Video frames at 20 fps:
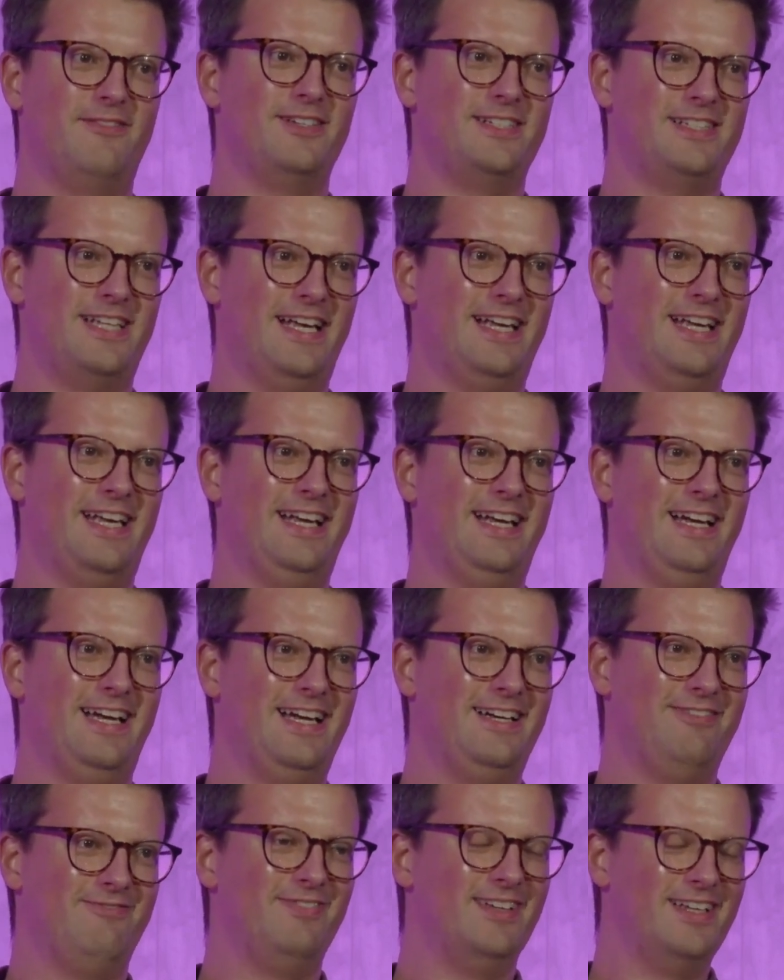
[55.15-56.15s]
We're
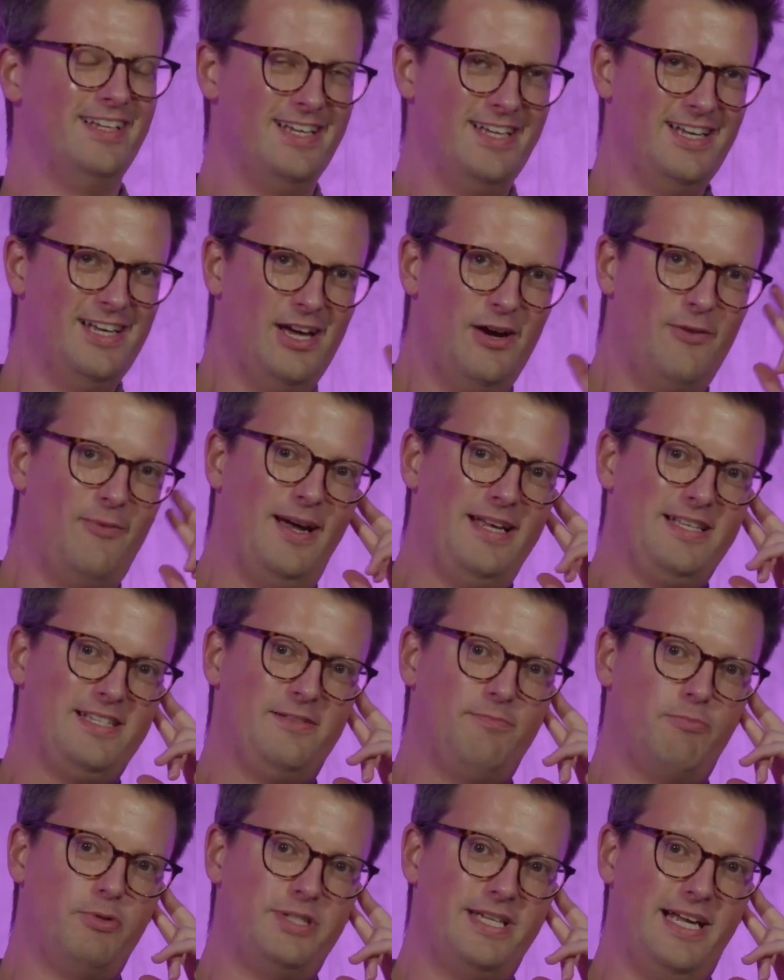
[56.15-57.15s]
taking ways
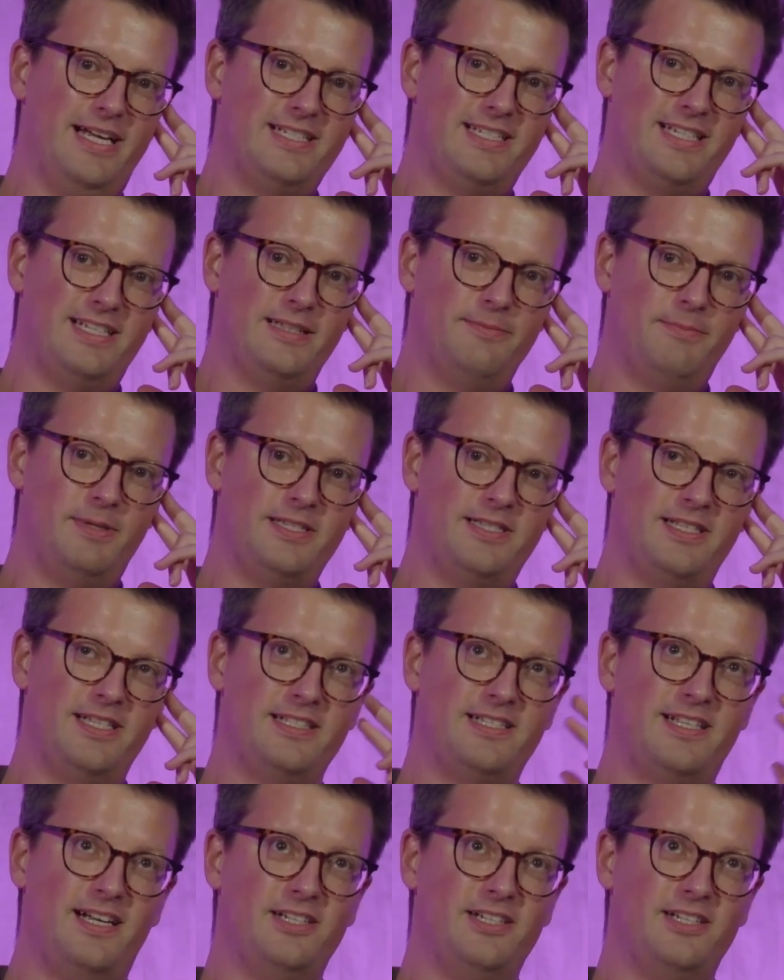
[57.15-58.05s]
of protecting the business.